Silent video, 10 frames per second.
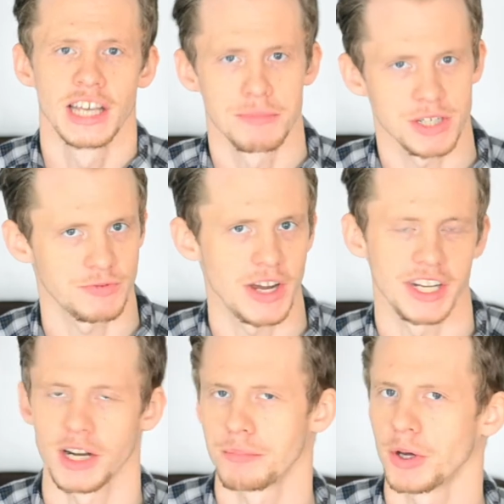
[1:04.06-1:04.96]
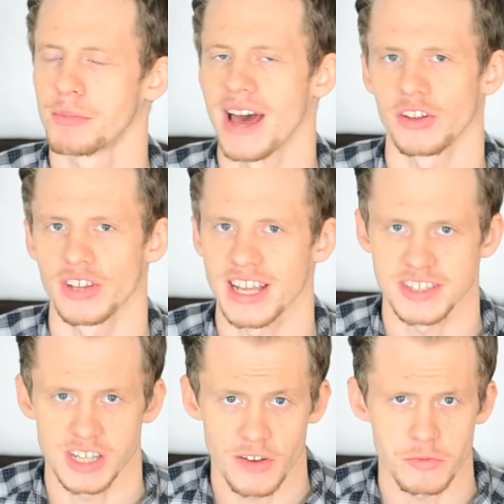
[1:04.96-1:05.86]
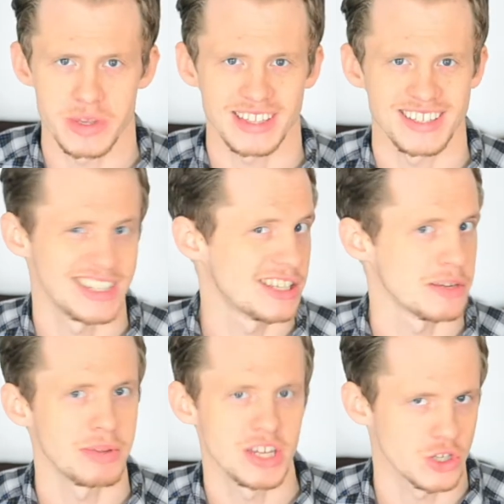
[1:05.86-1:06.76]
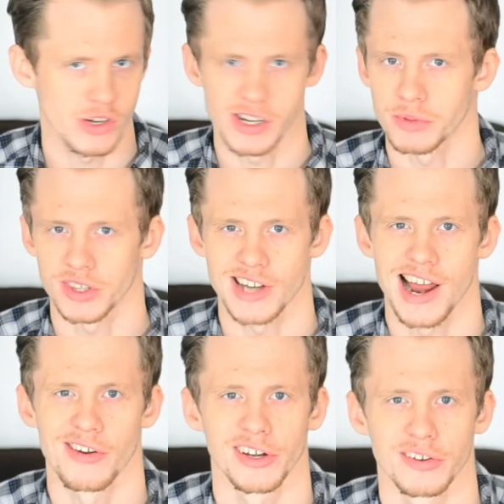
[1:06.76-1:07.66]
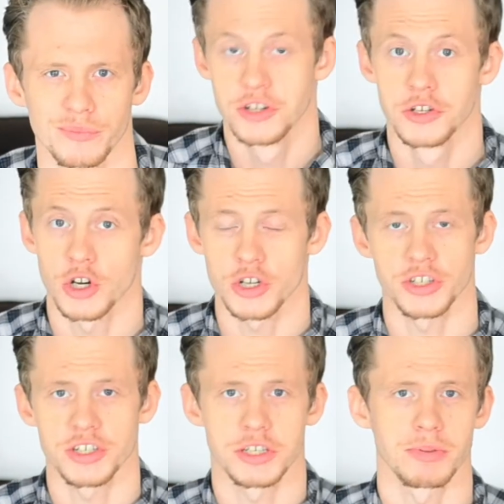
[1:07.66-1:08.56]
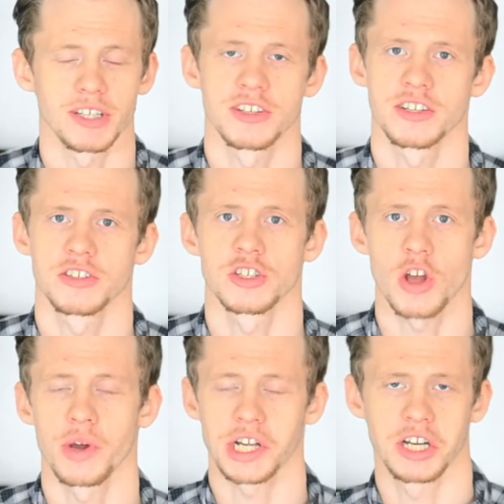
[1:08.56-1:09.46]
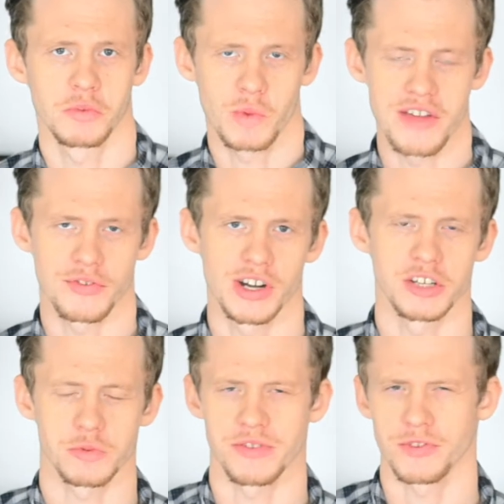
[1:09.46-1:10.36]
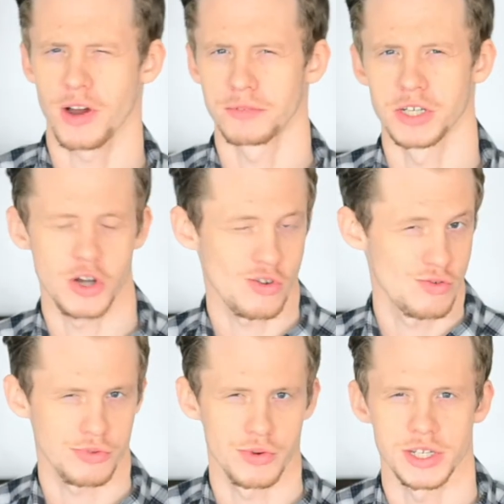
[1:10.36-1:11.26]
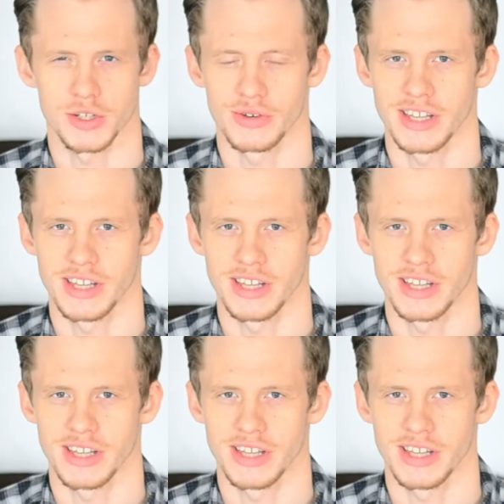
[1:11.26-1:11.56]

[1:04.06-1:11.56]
he must fight an uphill battle against a government that seeks a peace treaty with the tyrant. Churchill is depicted as stoic and unwavering as we have come to know him through history